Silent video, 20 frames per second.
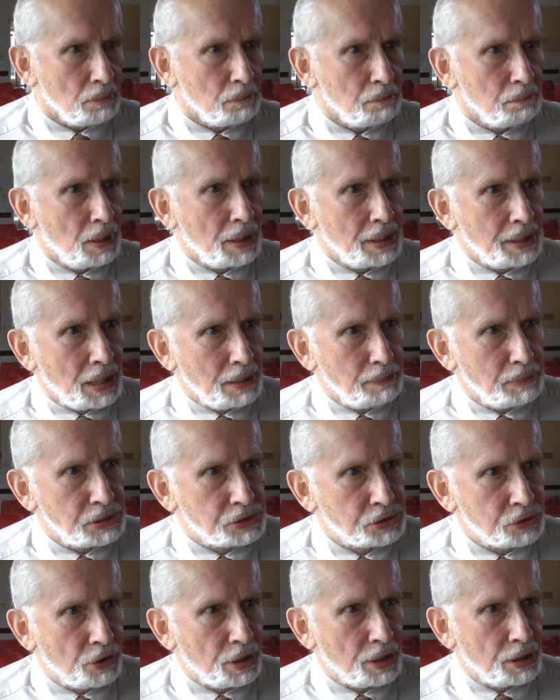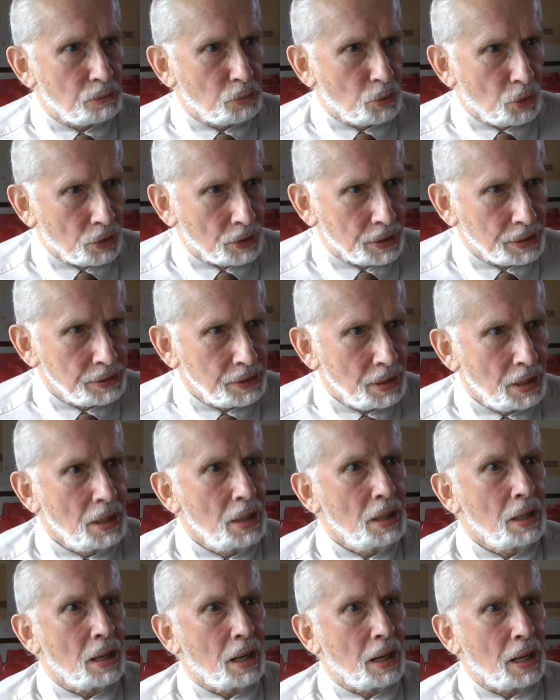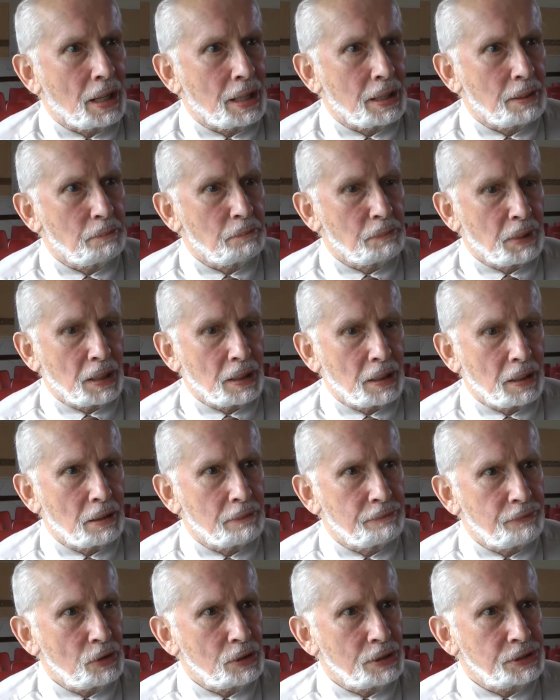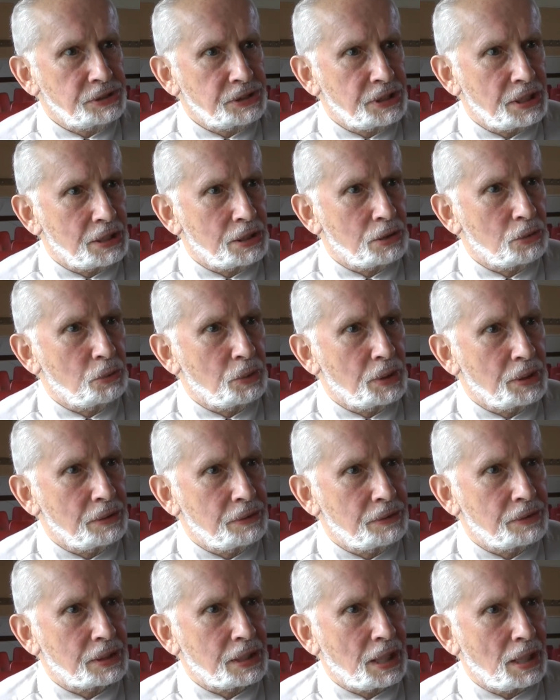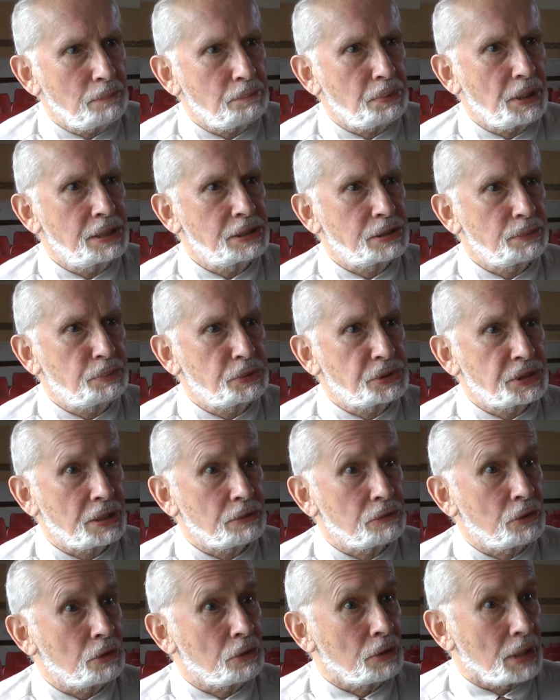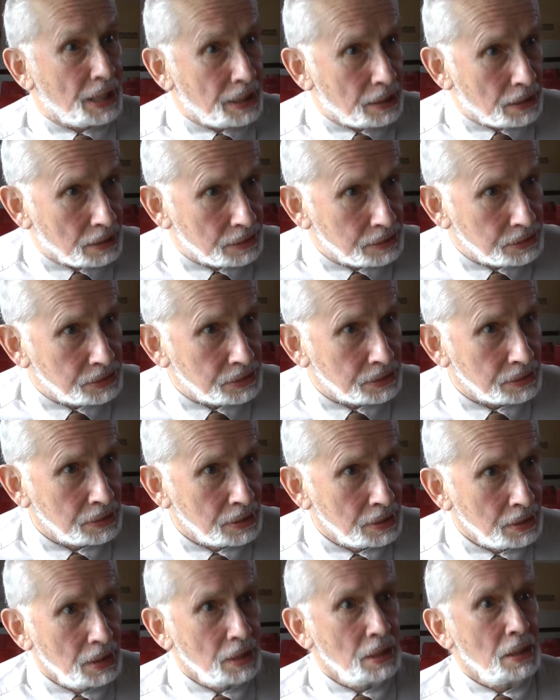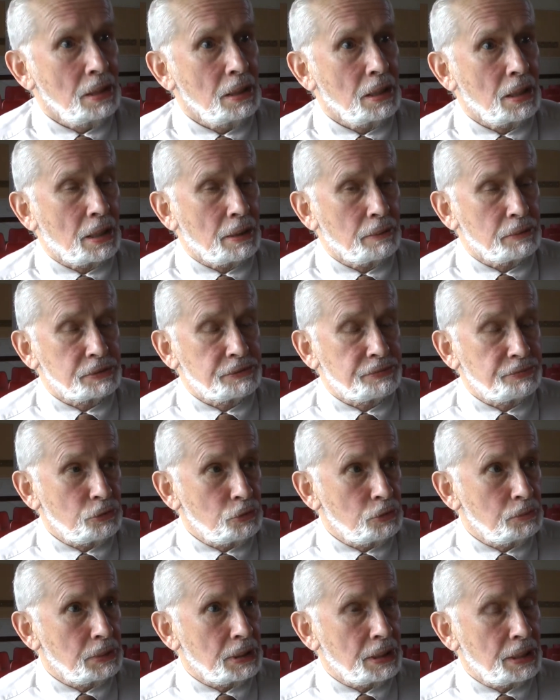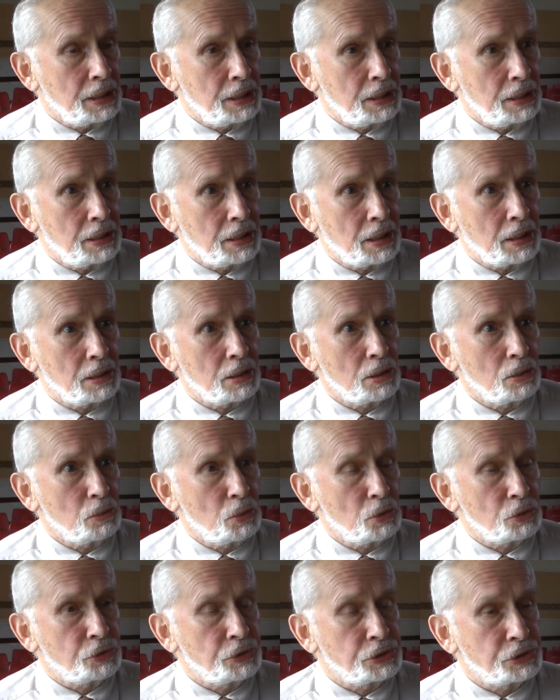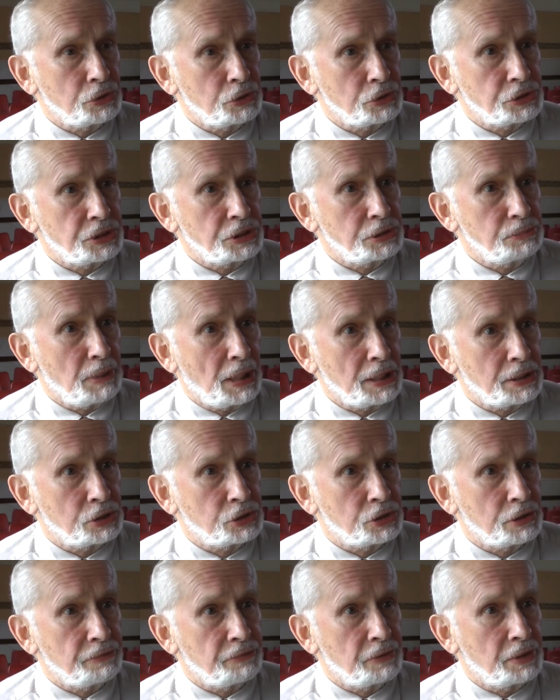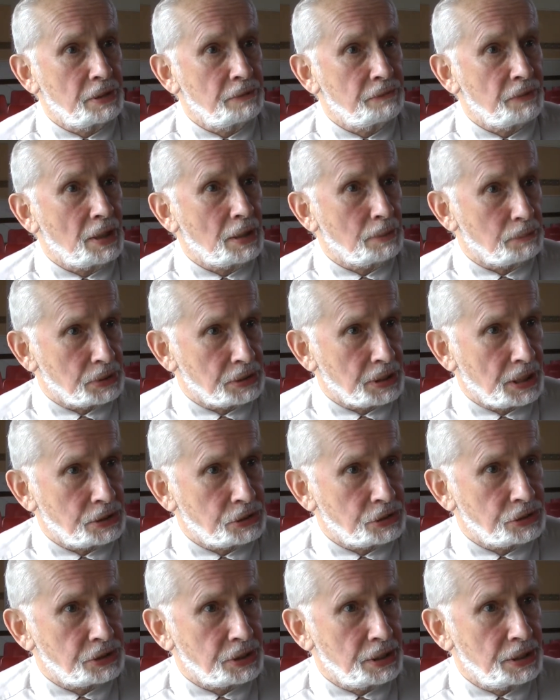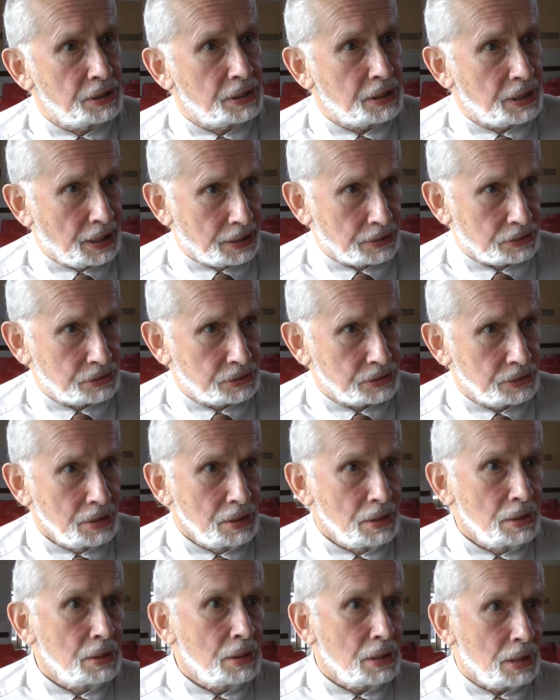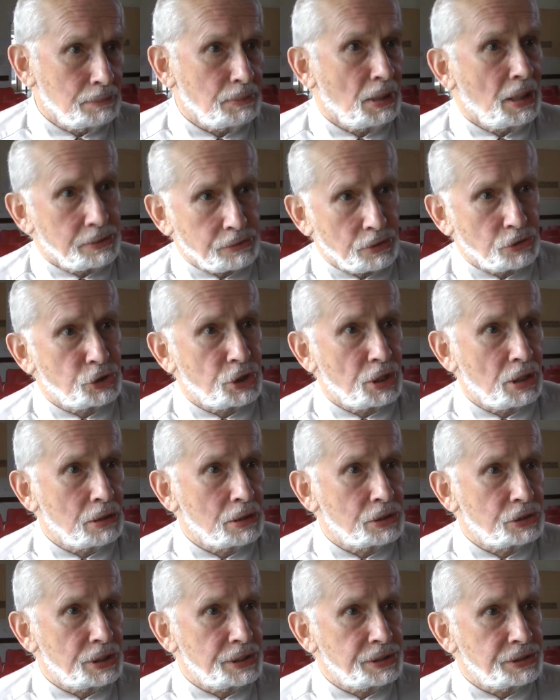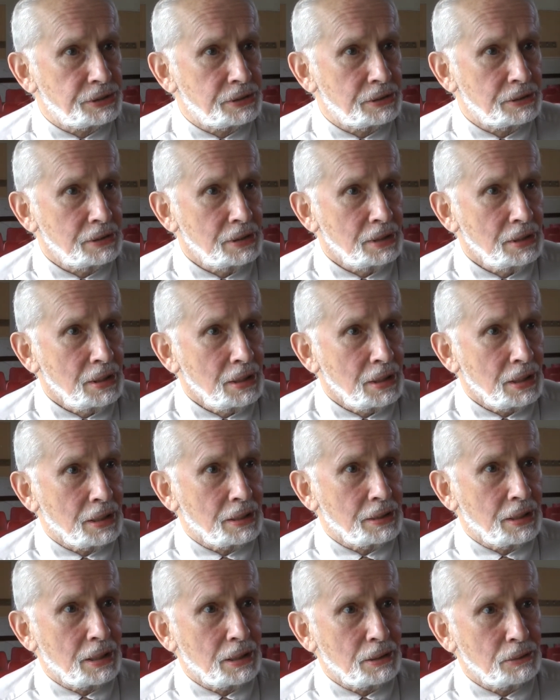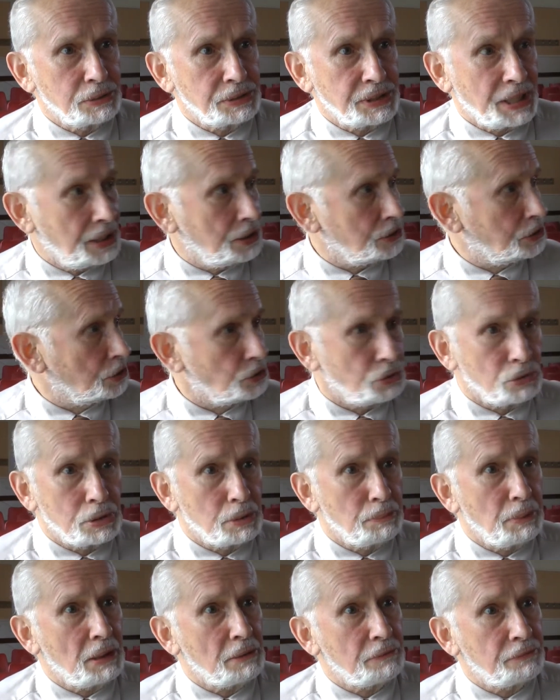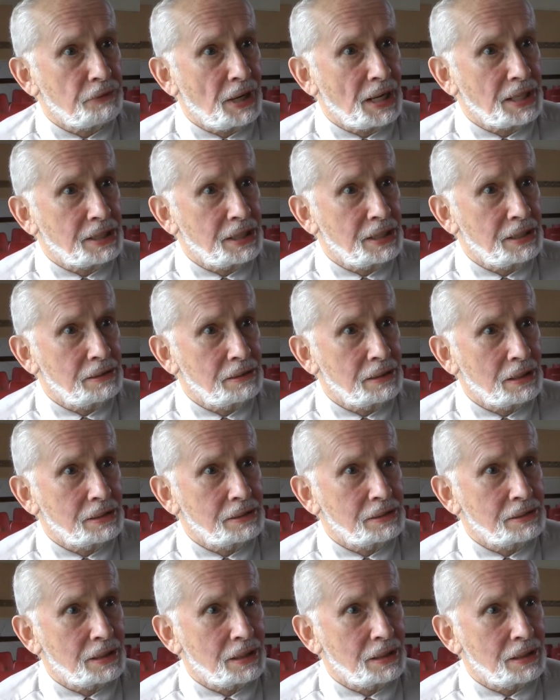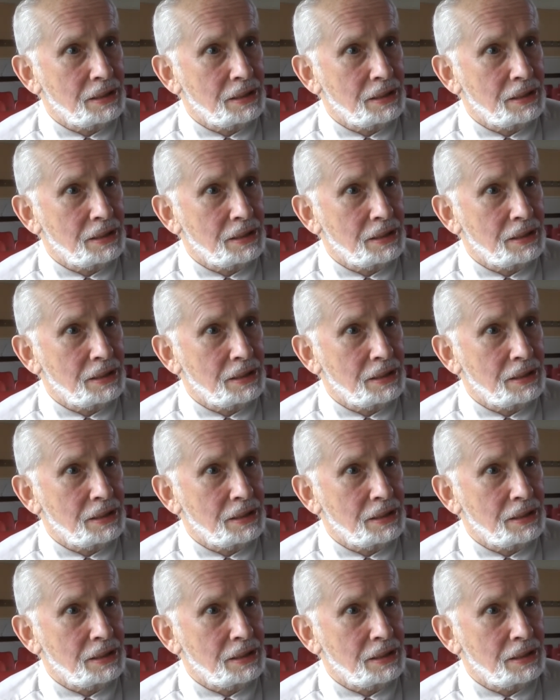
My name is Graham Warren. I'm a volunteer with the Campaign to Protect Rural England. I was formerly Water Resources Manager for the Environment Agency in Kent. I'm a hydro-geologist, and I was here to talk about fracking and